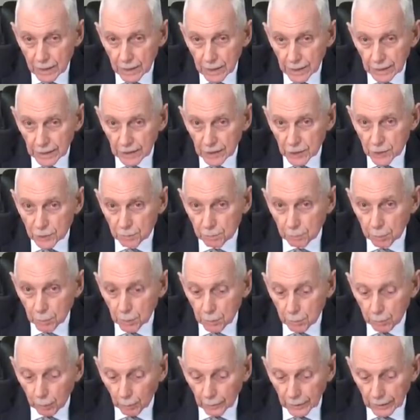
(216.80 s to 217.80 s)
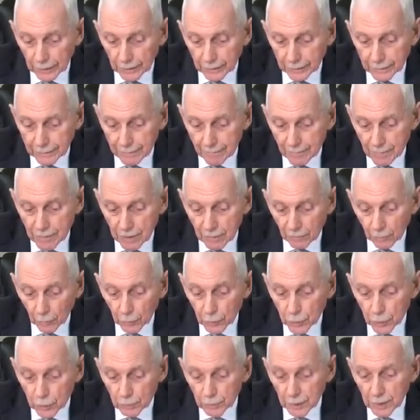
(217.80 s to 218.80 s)
in its blueprint for
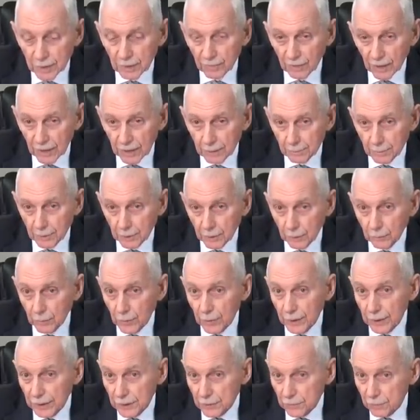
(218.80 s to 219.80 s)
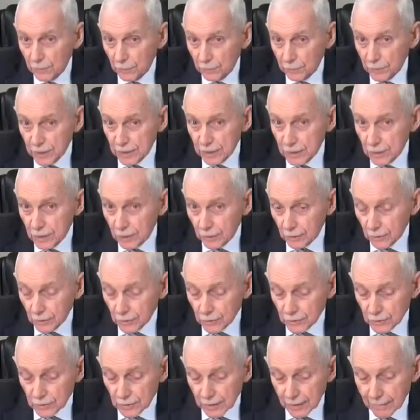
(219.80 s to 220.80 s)
human development over the next 15
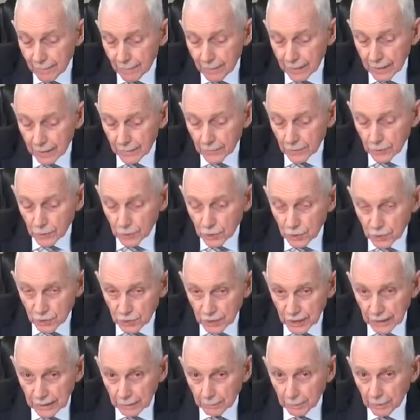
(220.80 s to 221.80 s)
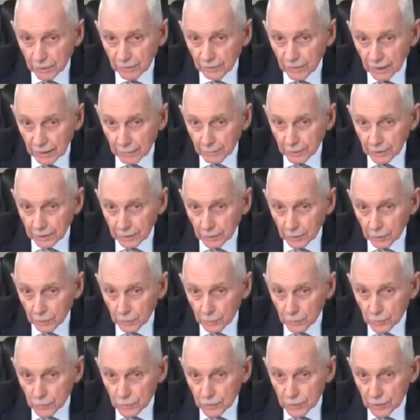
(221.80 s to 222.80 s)
years, the Sustainable Development
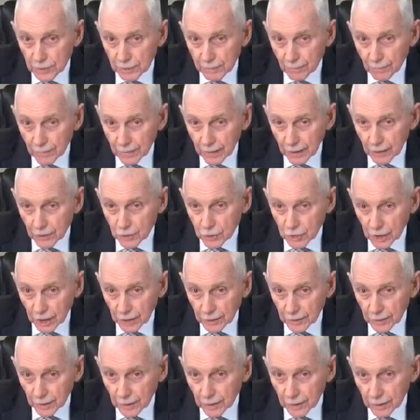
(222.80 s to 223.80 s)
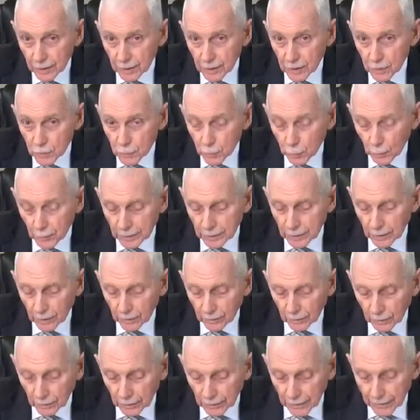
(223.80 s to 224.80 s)
Goals, Agenda
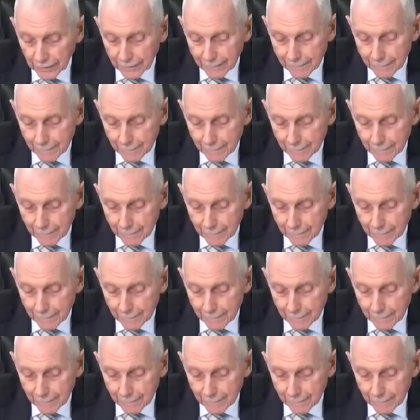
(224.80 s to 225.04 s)
2030.